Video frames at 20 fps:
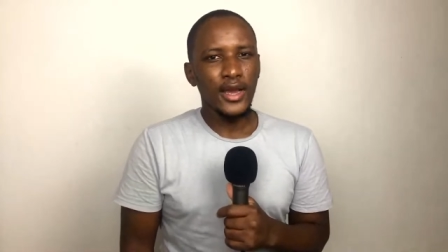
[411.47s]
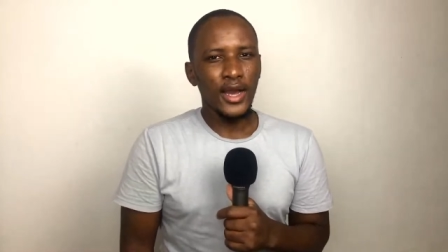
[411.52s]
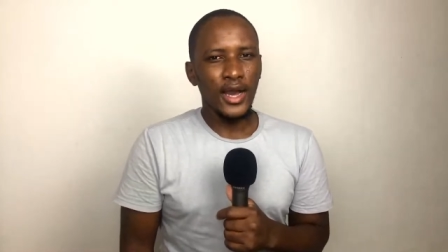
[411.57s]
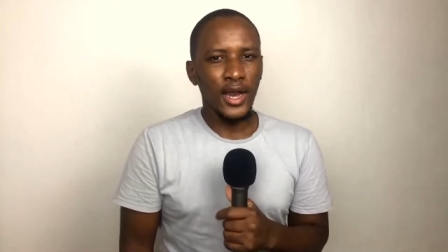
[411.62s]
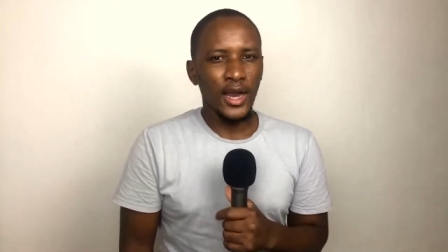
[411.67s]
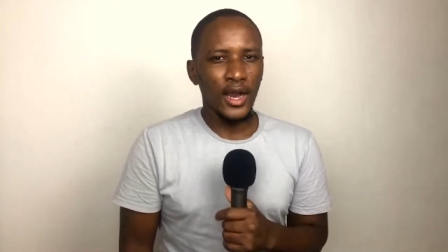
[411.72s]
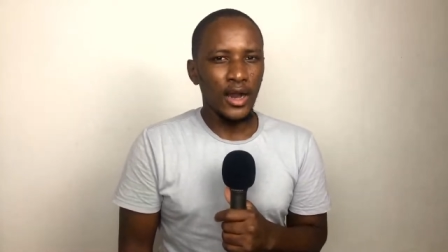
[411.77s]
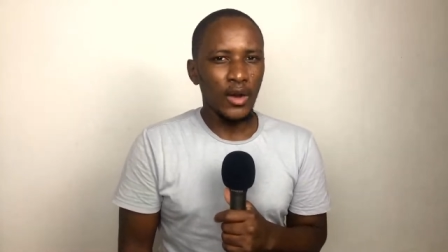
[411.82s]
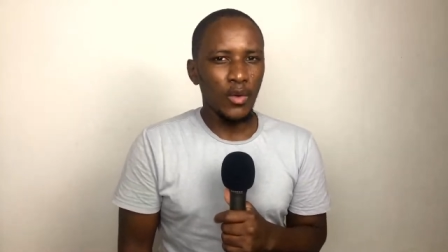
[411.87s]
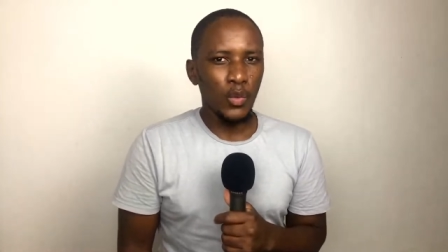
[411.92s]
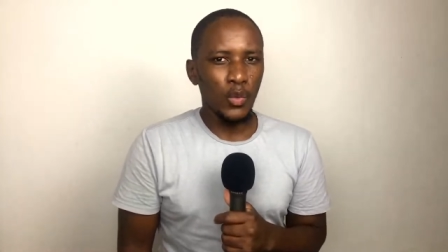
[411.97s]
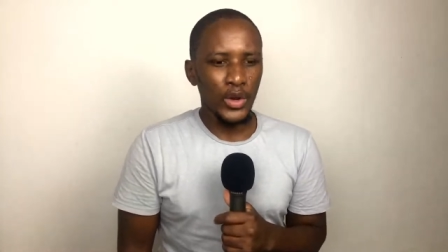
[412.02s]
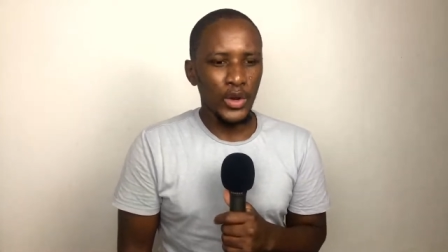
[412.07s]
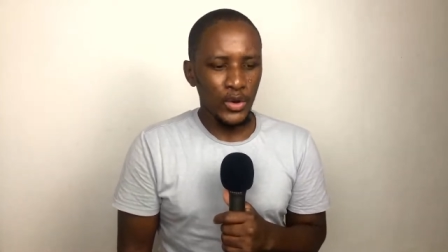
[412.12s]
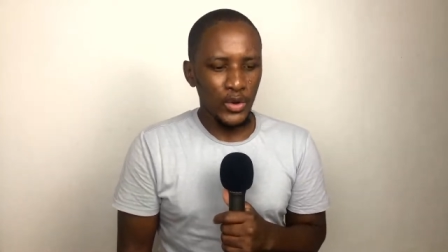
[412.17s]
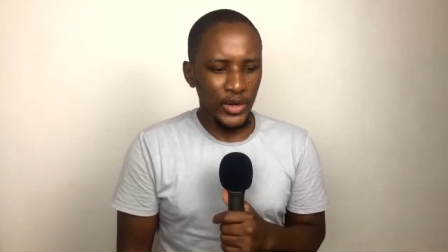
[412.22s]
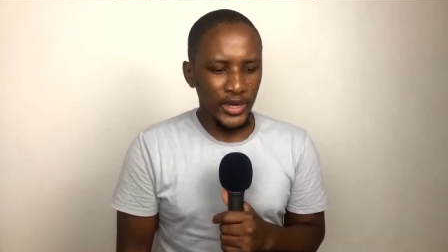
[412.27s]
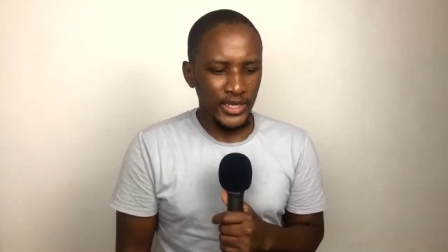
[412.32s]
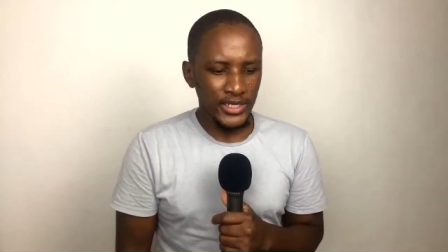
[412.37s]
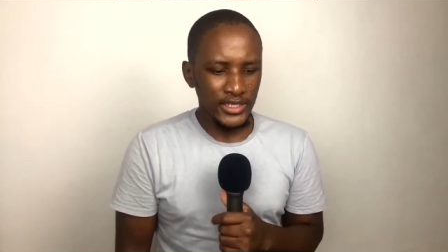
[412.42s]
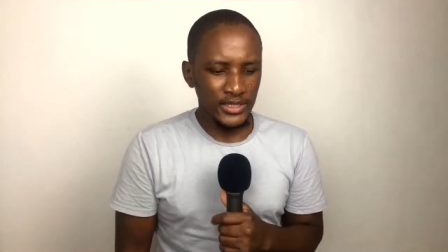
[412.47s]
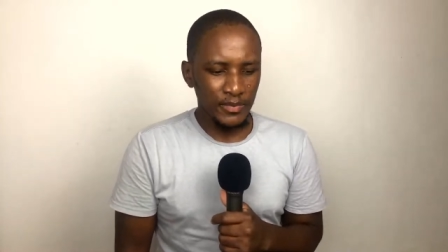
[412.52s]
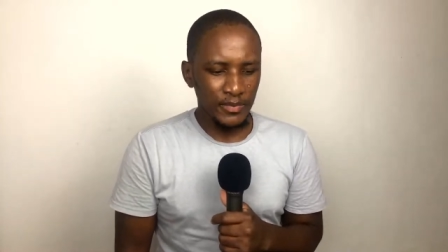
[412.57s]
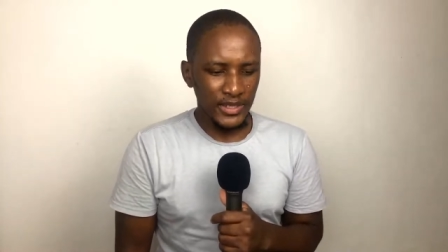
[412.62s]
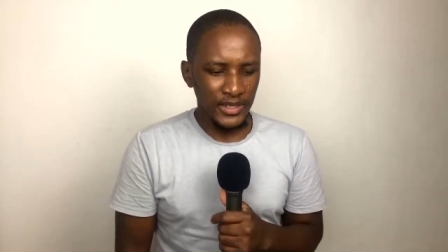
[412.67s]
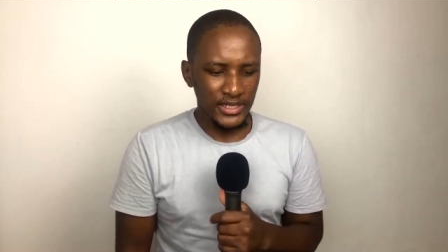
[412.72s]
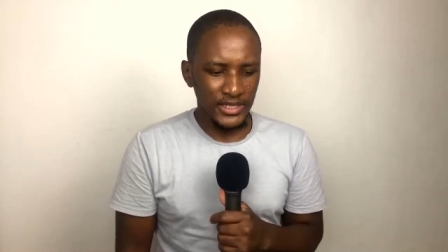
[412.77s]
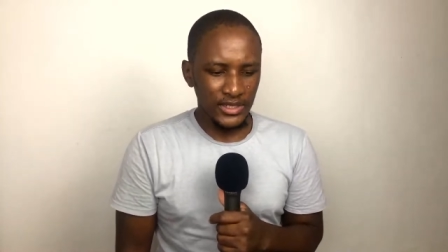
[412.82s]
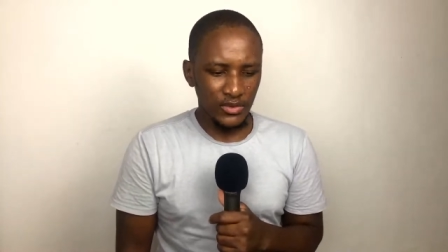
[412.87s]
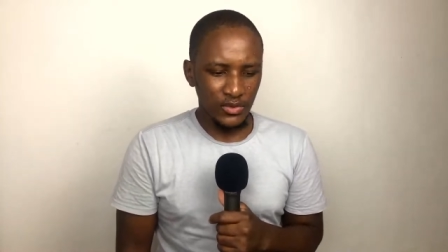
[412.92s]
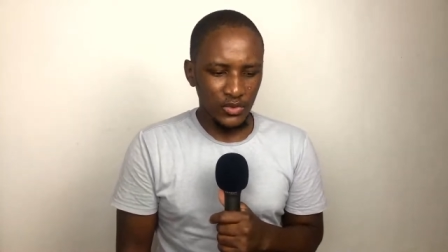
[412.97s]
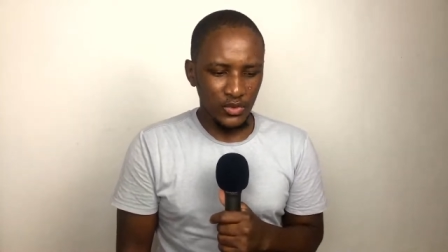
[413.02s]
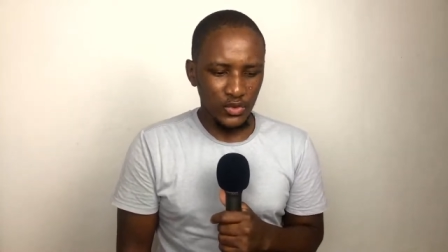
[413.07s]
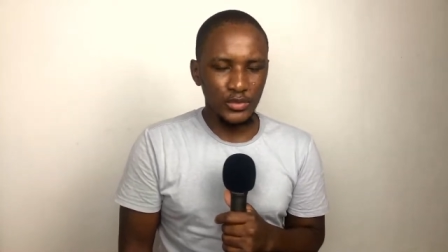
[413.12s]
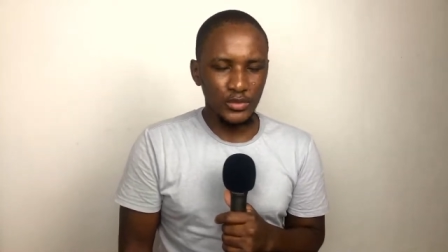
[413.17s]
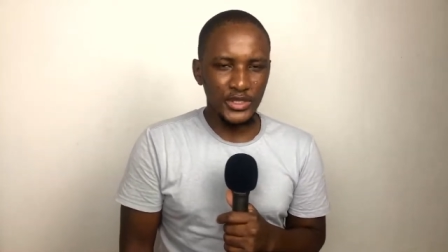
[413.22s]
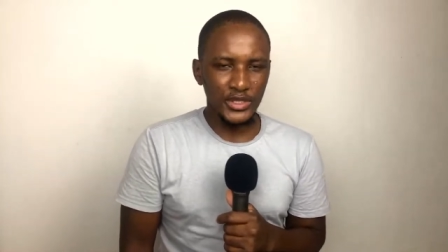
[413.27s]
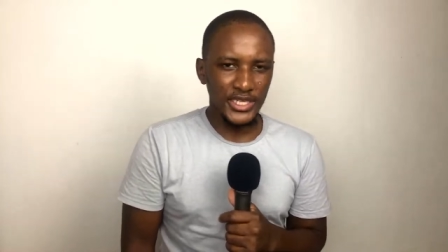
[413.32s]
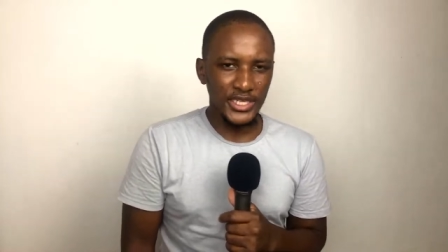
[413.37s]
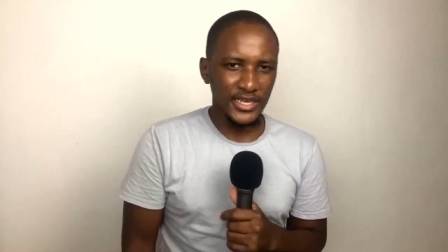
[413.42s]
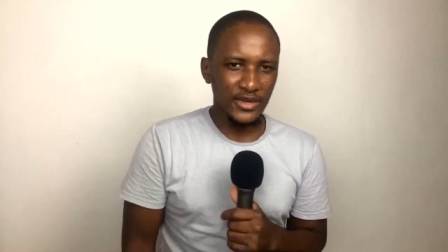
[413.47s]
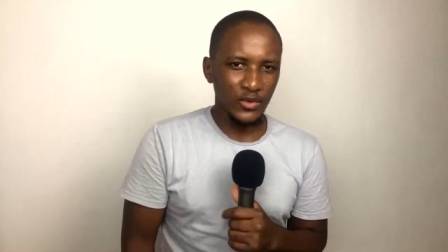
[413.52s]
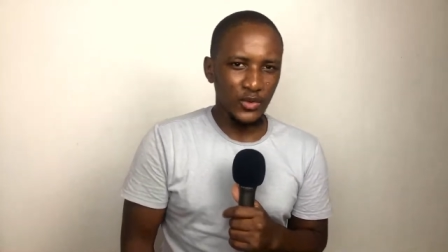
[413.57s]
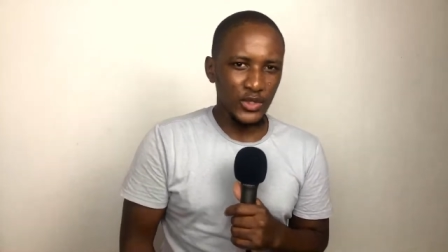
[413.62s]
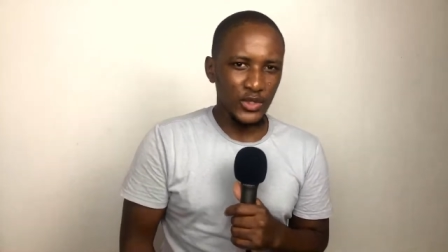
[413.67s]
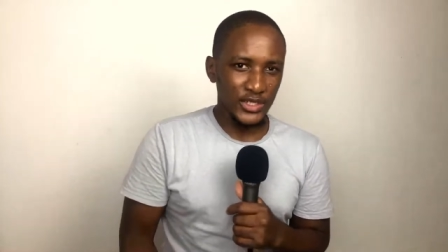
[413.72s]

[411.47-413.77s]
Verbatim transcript: uh, we're not expecting Utumshini will